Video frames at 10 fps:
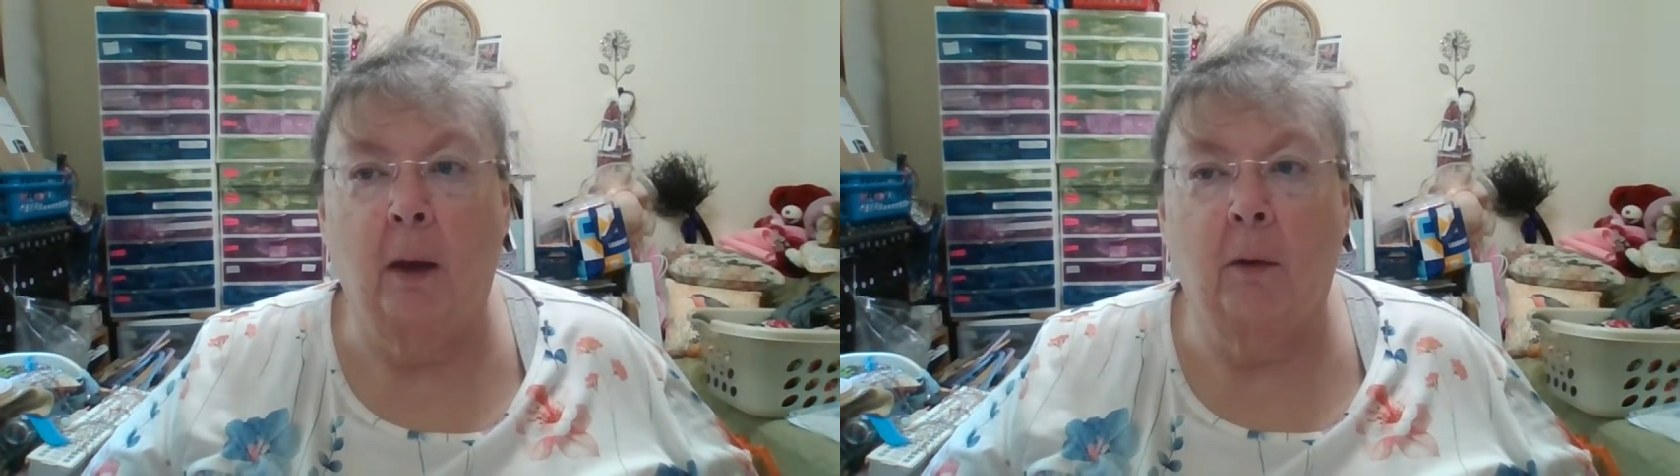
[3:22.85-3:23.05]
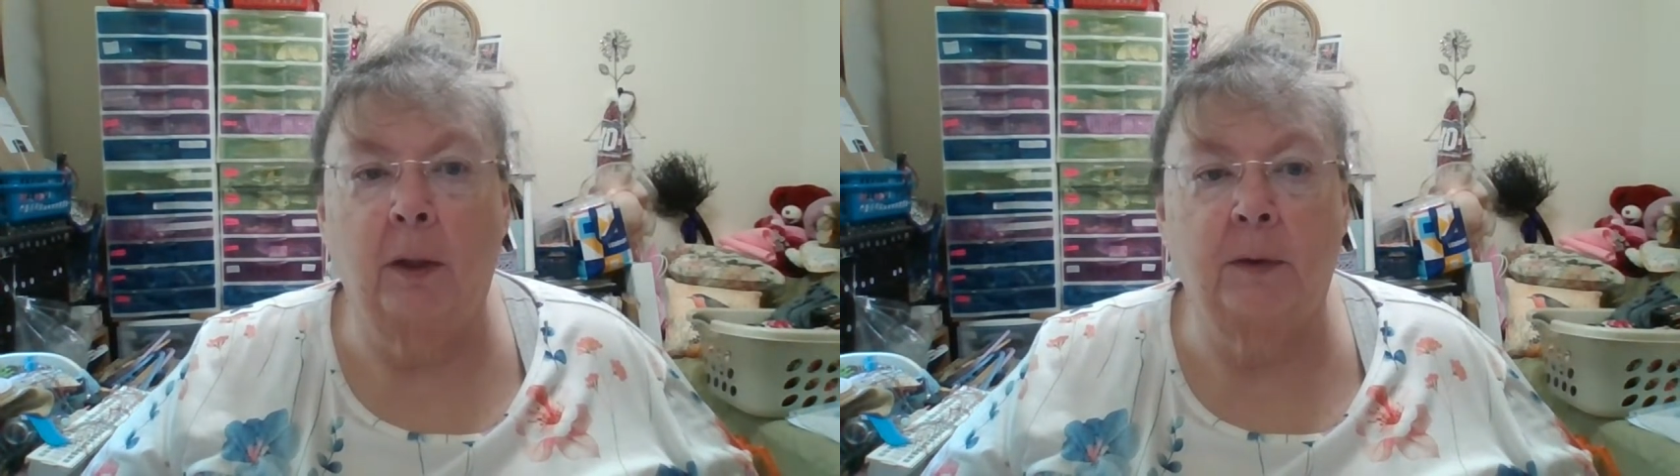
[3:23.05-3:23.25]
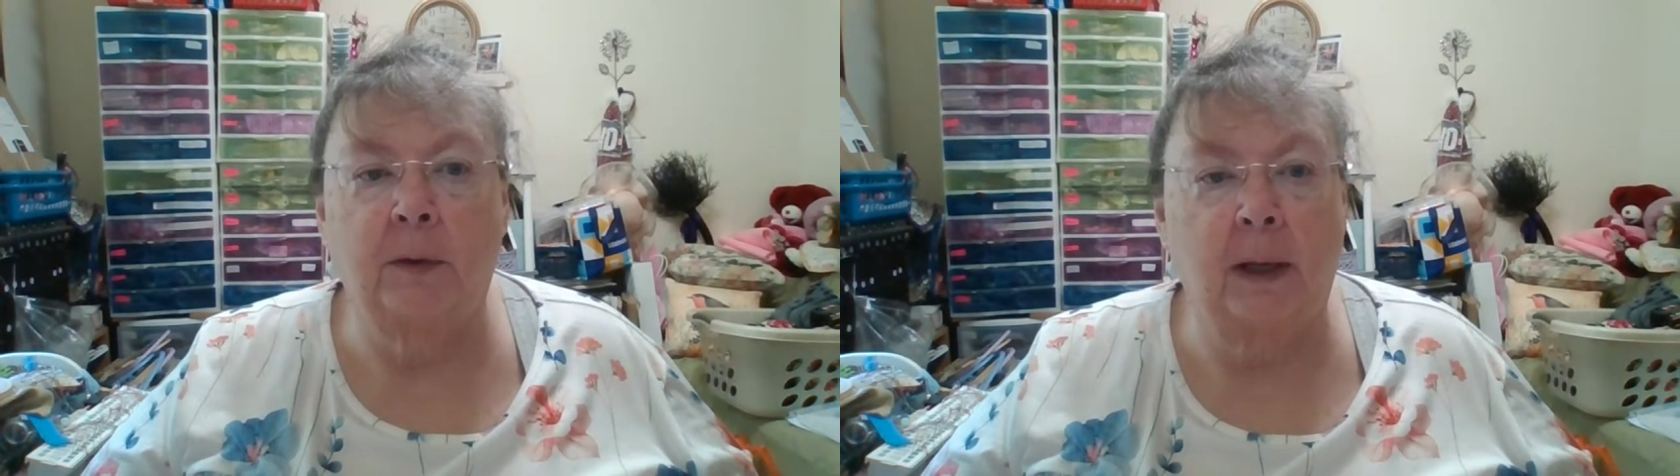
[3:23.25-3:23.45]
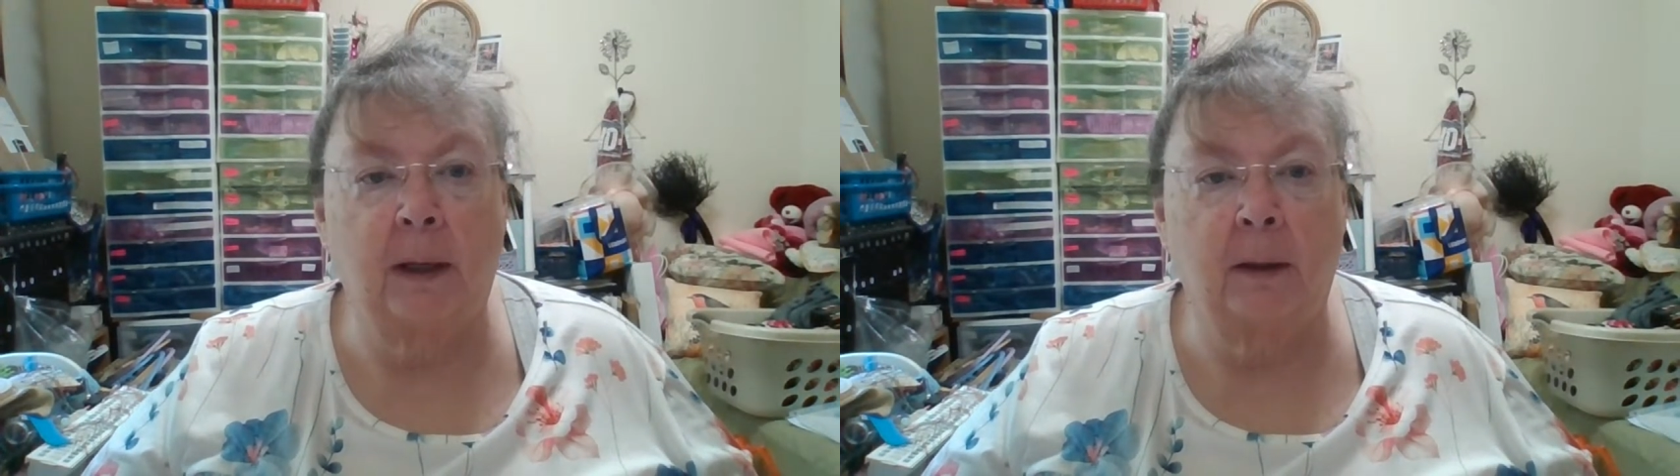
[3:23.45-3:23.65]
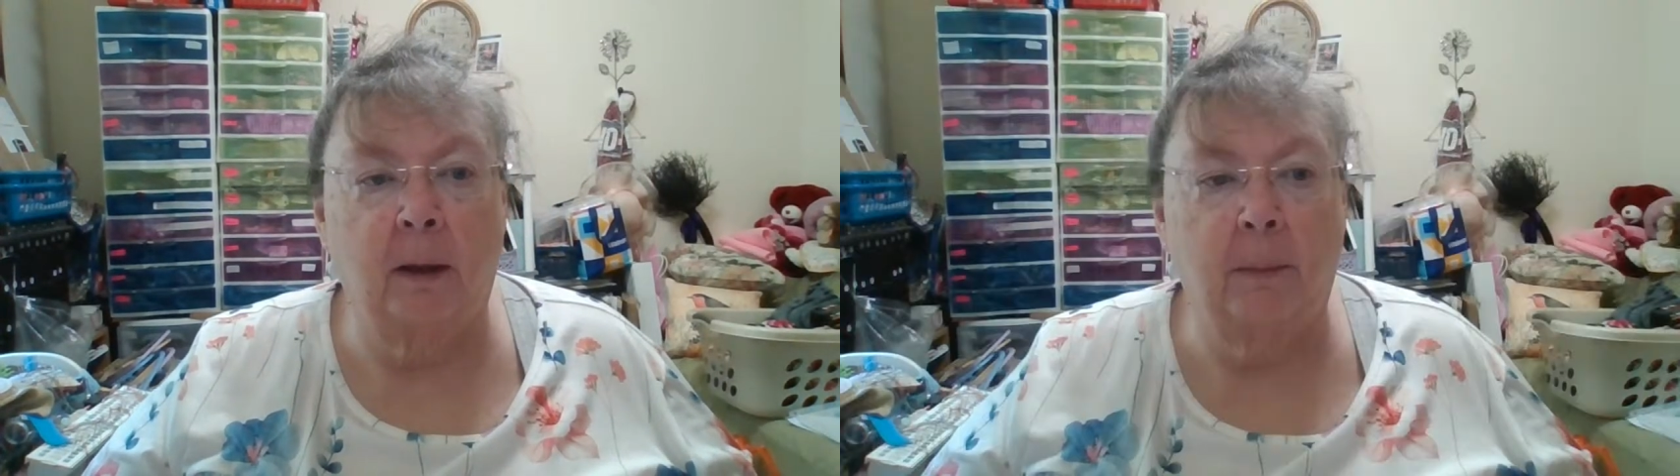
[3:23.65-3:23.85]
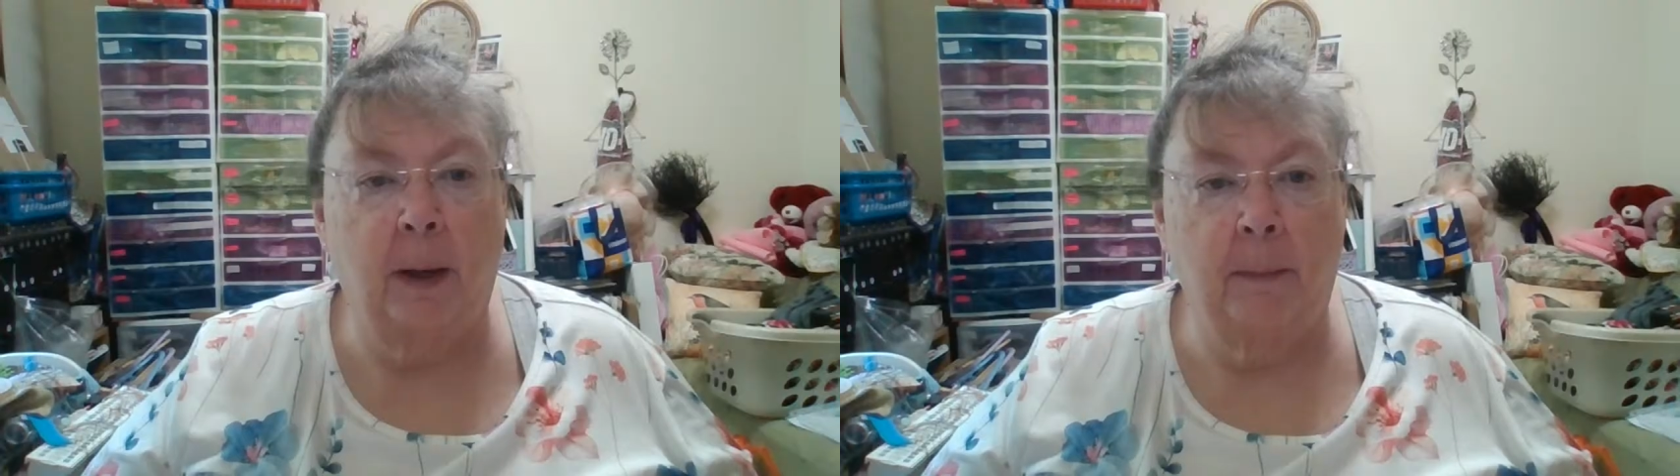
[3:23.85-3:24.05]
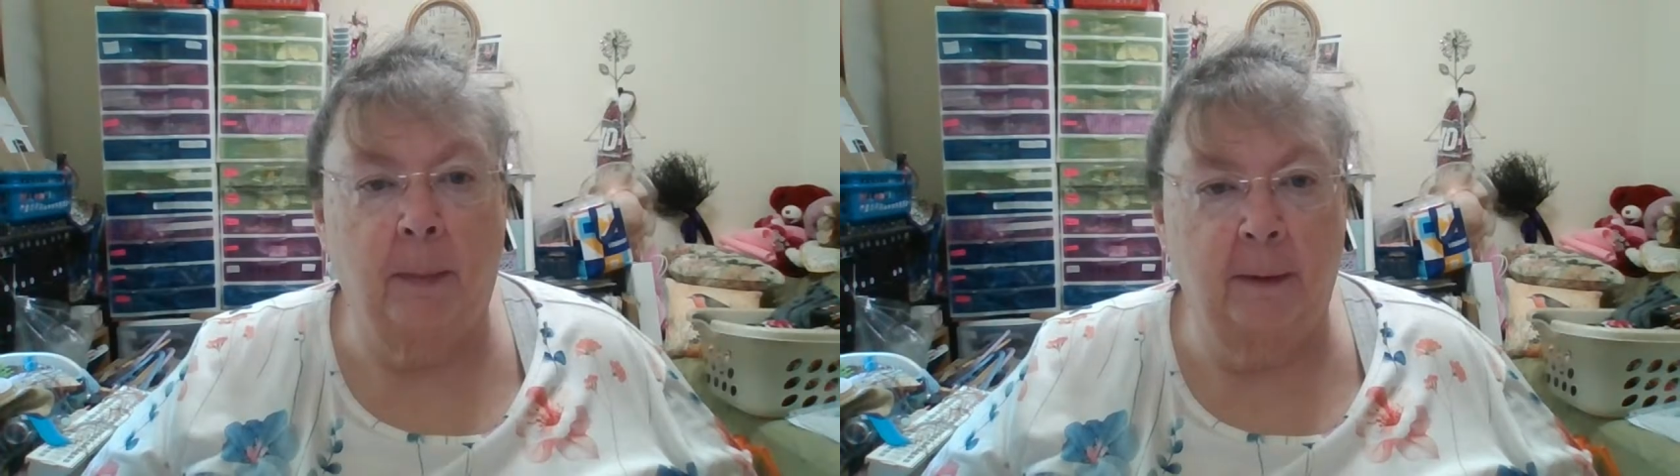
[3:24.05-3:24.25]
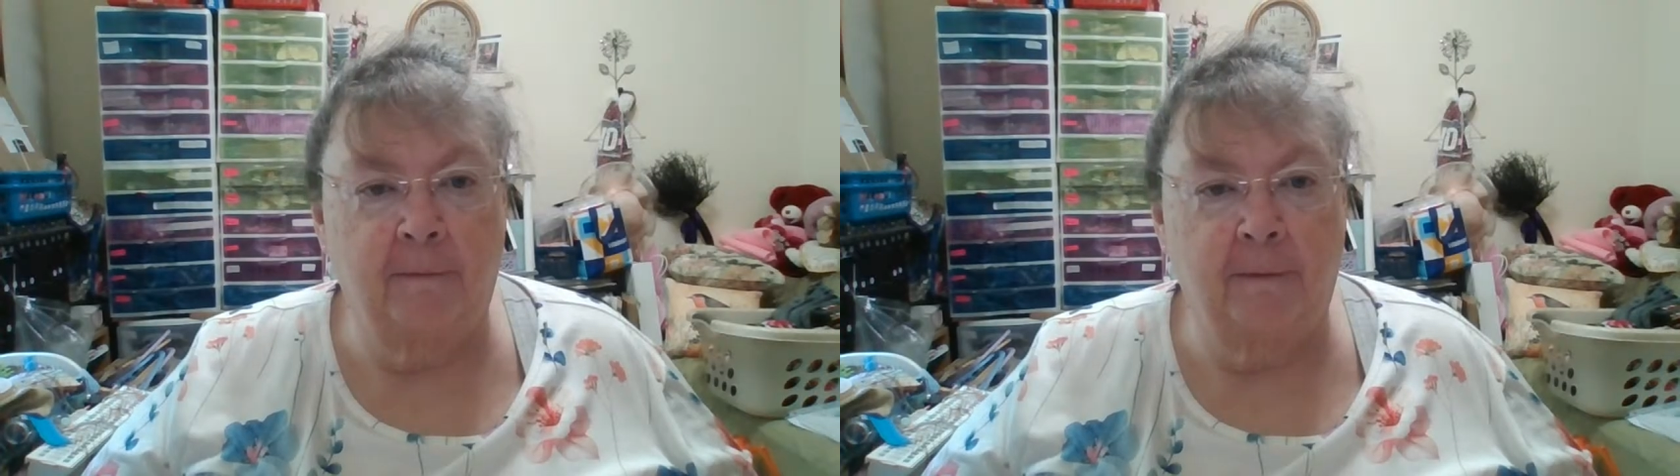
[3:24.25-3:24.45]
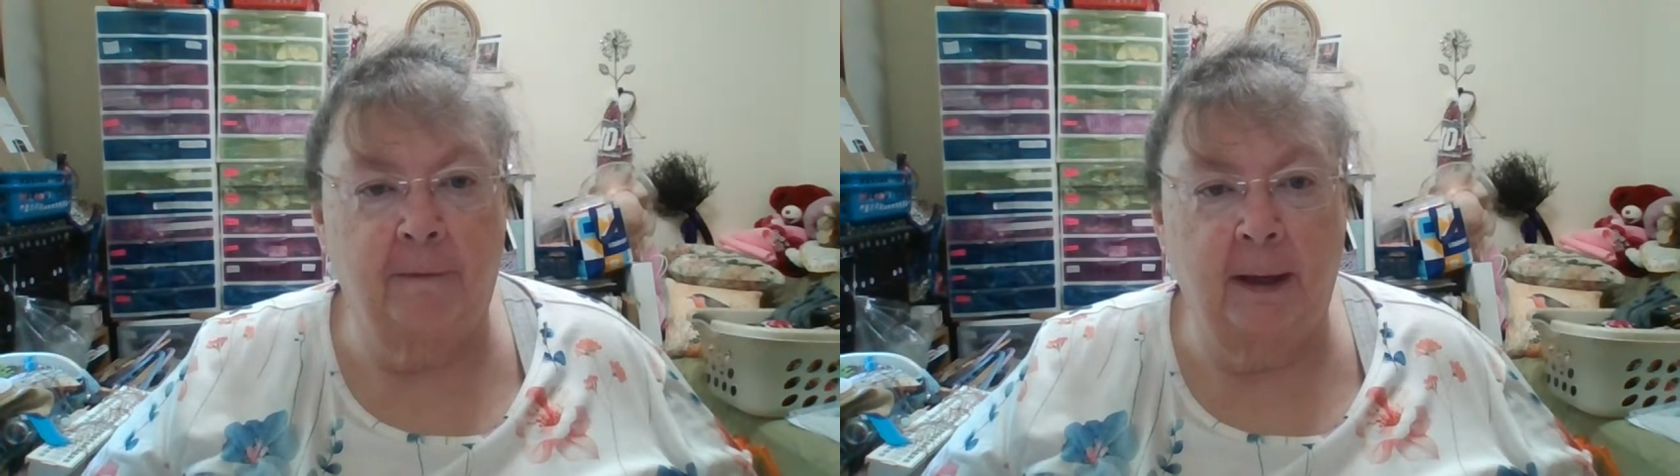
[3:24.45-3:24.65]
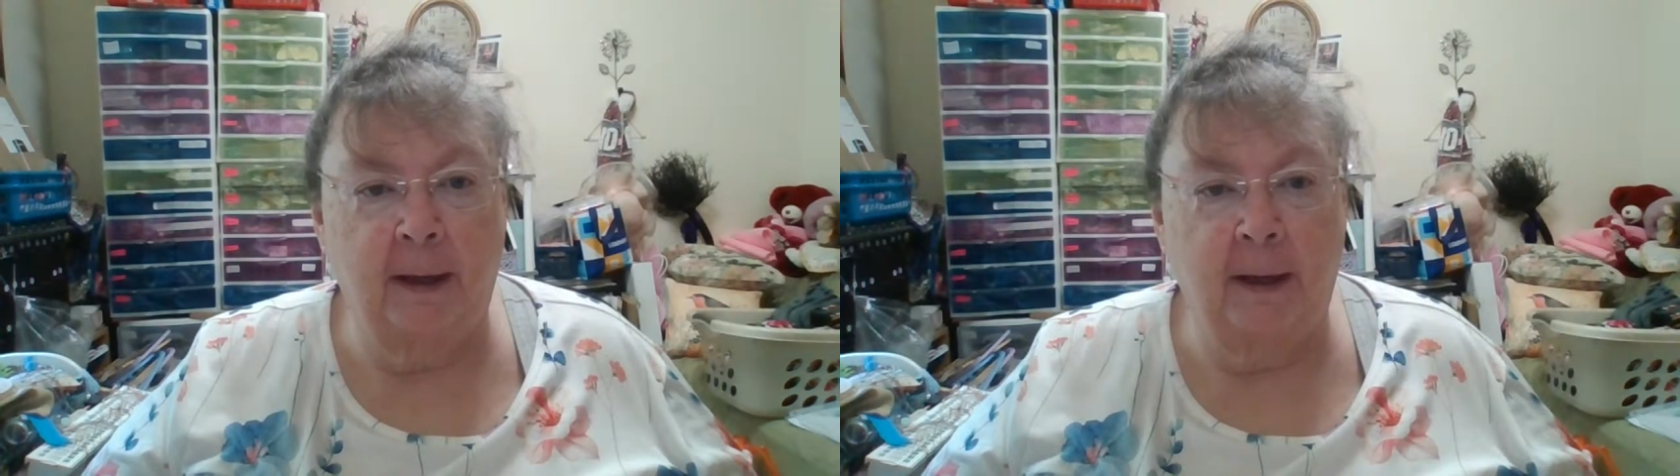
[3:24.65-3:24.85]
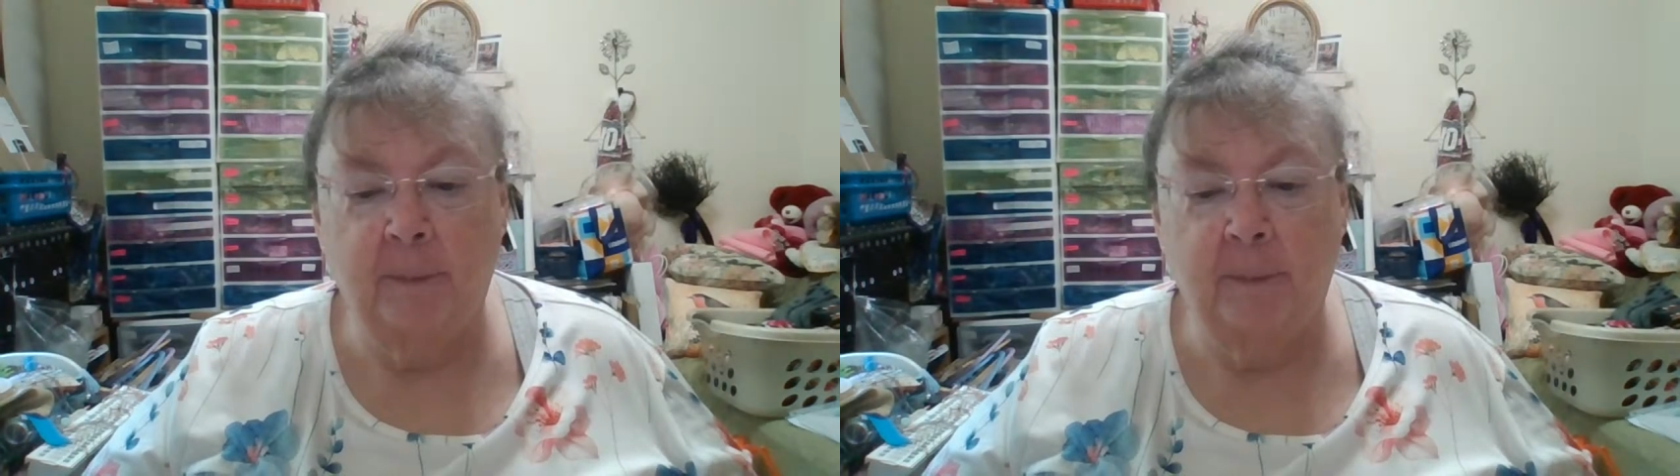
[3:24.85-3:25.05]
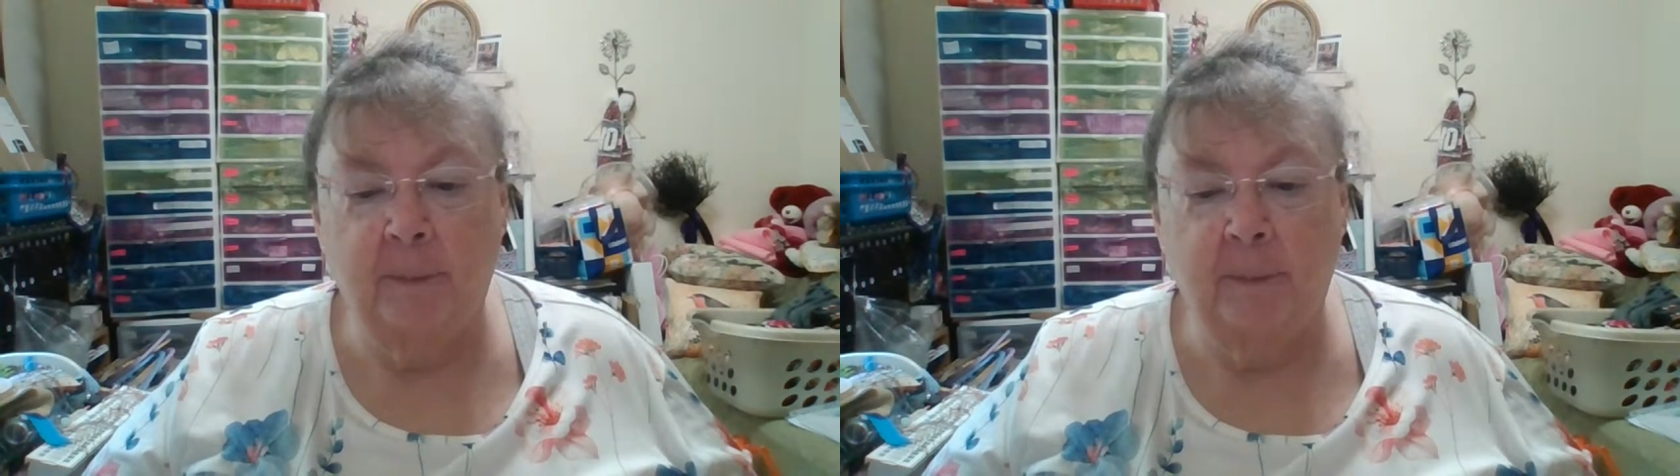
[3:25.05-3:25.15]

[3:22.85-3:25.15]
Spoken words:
Green Santa by My Fanny.